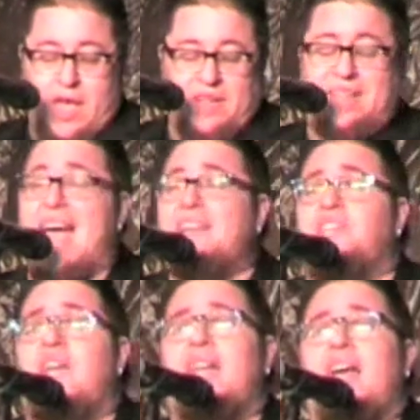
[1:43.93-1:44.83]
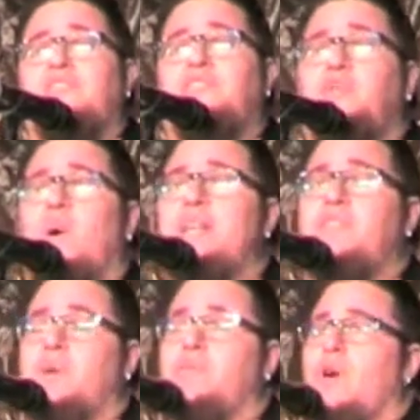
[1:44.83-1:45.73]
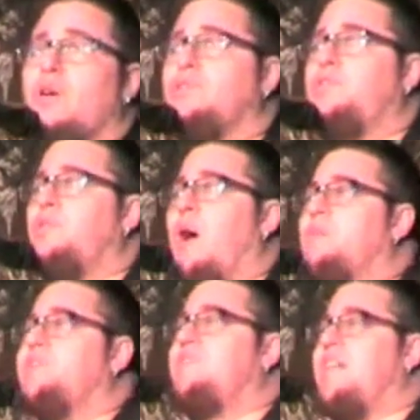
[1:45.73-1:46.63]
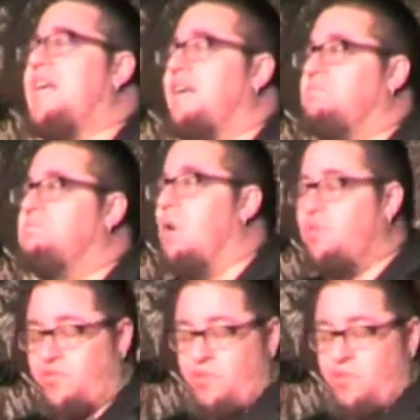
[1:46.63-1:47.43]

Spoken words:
The Dash 8 has 23 rows, so I was sitting most